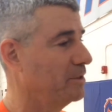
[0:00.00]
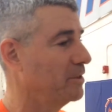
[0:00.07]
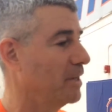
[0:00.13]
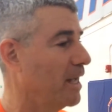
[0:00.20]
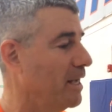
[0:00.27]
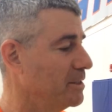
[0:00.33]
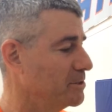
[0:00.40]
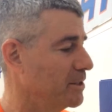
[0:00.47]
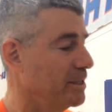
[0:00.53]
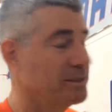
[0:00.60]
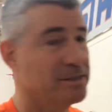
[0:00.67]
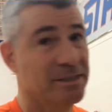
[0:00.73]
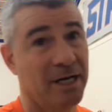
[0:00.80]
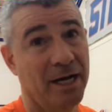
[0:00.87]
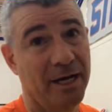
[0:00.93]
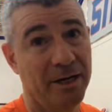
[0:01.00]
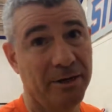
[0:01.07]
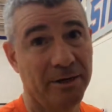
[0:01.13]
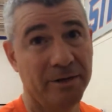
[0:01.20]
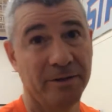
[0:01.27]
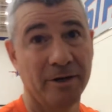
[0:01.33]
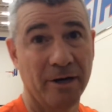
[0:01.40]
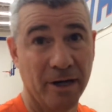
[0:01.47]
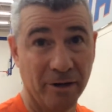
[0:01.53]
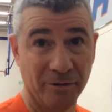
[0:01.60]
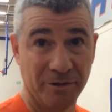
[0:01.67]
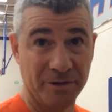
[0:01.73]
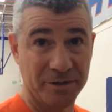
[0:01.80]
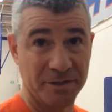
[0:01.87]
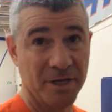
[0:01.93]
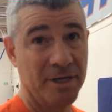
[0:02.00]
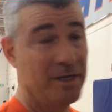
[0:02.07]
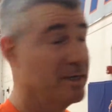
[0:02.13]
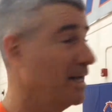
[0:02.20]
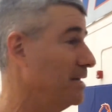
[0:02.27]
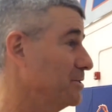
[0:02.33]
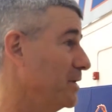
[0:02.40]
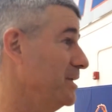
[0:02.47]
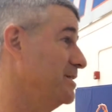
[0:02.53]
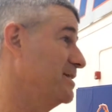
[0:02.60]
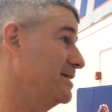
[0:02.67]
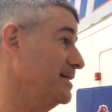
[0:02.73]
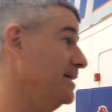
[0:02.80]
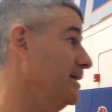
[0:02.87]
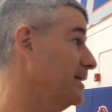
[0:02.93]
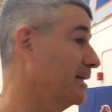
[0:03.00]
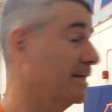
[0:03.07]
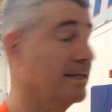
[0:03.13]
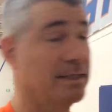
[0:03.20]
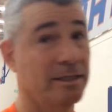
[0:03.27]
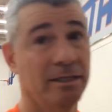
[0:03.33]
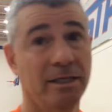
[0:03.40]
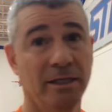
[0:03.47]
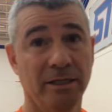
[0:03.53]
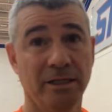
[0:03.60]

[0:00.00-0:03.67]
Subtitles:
and the guys are getting tired, and their health is, guys are getting sick, and,